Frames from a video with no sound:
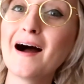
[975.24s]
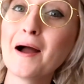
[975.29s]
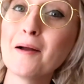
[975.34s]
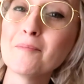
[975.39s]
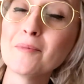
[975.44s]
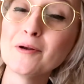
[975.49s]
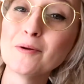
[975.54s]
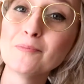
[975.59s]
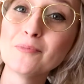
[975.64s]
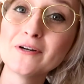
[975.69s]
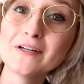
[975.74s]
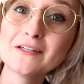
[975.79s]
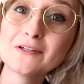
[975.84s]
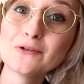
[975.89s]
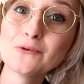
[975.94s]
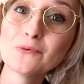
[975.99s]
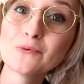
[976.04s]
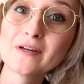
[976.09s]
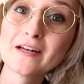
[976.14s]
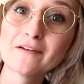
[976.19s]
I'm gonna bring
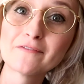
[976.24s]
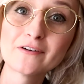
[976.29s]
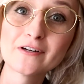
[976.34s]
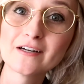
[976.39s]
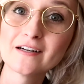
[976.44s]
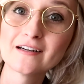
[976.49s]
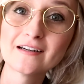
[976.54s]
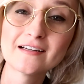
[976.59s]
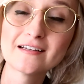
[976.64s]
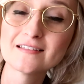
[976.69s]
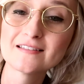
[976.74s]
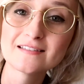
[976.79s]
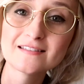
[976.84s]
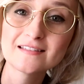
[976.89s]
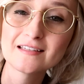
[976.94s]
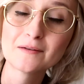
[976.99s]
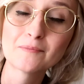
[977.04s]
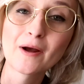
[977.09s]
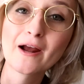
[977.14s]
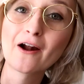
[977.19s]
you whatever
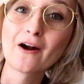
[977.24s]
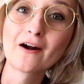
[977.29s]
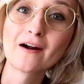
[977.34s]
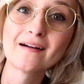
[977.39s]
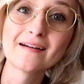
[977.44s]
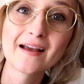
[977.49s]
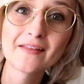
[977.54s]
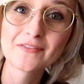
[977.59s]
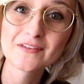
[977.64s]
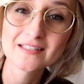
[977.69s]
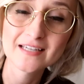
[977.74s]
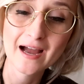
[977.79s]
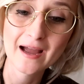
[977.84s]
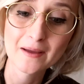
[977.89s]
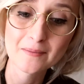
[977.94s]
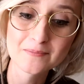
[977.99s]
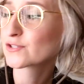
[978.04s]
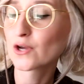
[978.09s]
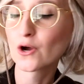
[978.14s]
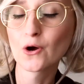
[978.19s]
is in my heart at the
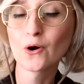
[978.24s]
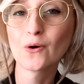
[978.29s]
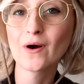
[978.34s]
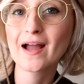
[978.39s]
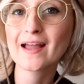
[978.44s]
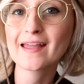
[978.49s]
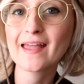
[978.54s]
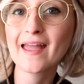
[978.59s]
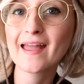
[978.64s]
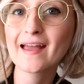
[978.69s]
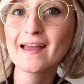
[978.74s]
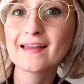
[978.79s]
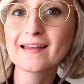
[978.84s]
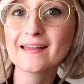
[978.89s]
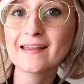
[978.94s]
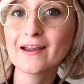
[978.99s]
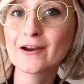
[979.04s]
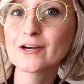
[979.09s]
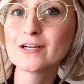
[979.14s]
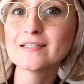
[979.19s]
time. So I
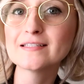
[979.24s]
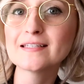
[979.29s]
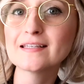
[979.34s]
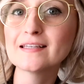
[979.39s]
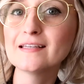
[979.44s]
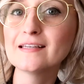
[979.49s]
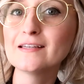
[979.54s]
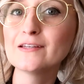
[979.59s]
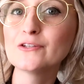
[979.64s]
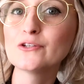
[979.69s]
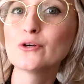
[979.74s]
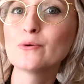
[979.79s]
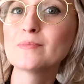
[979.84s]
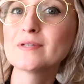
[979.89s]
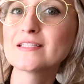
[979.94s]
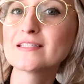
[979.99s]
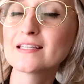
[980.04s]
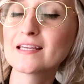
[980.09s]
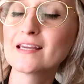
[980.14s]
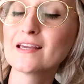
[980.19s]
can't guarantee you'll
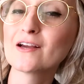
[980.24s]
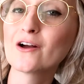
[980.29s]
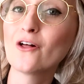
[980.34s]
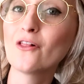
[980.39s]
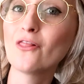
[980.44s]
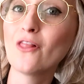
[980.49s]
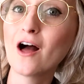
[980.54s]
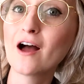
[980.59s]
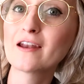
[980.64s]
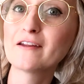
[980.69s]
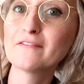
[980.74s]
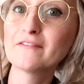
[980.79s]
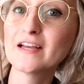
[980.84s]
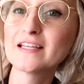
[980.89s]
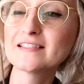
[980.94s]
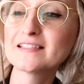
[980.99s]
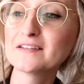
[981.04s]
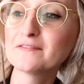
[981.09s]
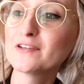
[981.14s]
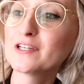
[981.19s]
be seeing a lot of
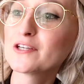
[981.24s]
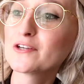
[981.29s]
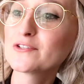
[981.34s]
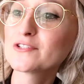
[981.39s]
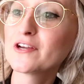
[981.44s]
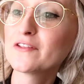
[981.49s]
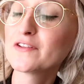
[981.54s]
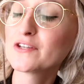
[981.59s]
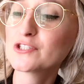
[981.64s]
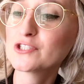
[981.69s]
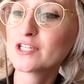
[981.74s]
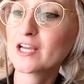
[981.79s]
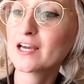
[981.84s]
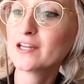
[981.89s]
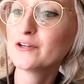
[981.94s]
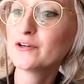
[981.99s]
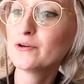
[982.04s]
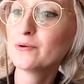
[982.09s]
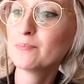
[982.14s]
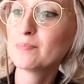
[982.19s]
Etsy videos on this
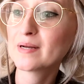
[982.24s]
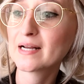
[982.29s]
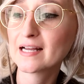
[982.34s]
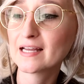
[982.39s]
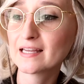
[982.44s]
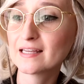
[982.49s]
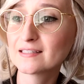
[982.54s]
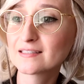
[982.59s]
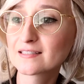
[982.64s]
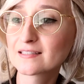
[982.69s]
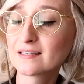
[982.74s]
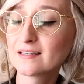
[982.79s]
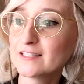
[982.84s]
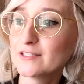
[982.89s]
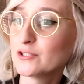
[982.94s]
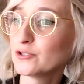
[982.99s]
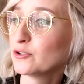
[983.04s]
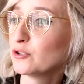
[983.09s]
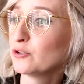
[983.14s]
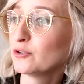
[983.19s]
channel, but
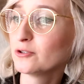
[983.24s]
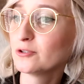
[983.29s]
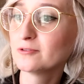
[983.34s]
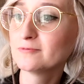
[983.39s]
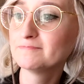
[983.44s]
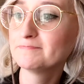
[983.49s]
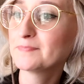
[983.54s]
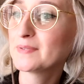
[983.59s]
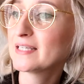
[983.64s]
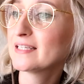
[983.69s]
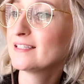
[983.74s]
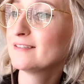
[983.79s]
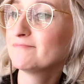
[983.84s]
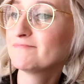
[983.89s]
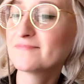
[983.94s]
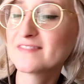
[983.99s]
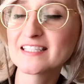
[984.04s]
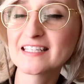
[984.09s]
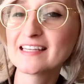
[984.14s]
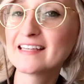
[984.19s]
you'll be
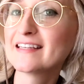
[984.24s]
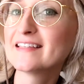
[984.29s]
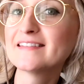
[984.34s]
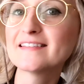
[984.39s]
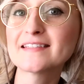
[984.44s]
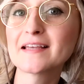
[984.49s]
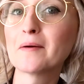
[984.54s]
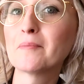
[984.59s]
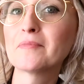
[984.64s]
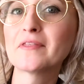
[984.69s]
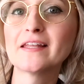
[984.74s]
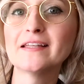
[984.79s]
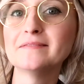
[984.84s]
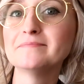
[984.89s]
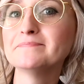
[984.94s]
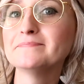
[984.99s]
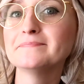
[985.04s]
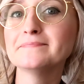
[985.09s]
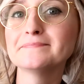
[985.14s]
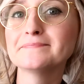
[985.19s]
seeing
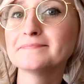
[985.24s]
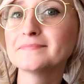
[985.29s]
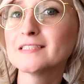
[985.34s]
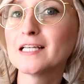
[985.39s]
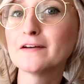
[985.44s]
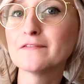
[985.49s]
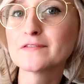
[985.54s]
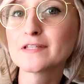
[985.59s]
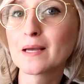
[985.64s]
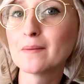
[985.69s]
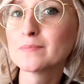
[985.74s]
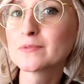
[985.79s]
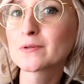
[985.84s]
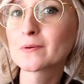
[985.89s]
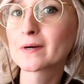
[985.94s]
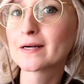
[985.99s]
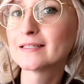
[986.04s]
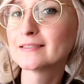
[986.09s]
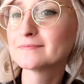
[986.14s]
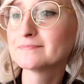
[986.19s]
something of some
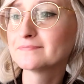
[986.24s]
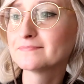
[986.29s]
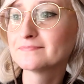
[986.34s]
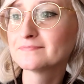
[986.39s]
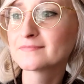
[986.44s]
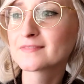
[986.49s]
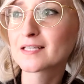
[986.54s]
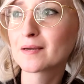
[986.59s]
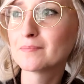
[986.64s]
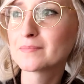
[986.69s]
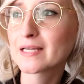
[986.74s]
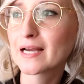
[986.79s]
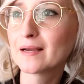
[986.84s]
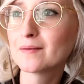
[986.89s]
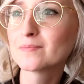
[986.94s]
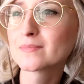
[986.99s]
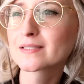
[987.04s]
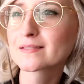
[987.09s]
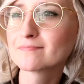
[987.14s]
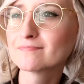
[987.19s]
sort
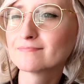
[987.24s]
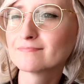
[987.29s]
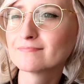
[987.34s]
sometimes.